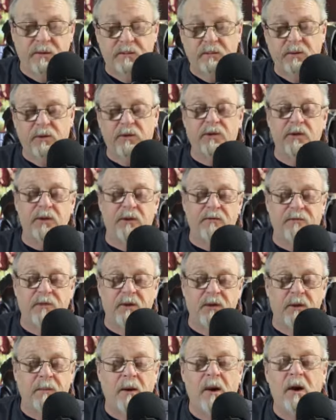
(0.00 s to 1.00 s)
pushing your
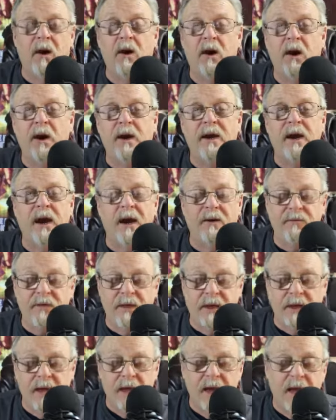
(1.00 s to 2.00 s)
film on
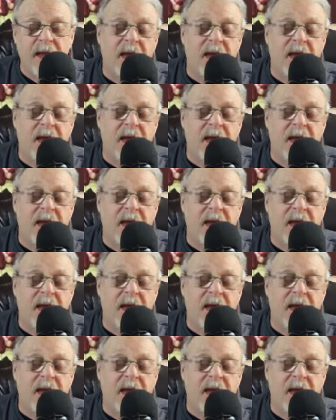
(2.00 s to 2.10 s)
everything.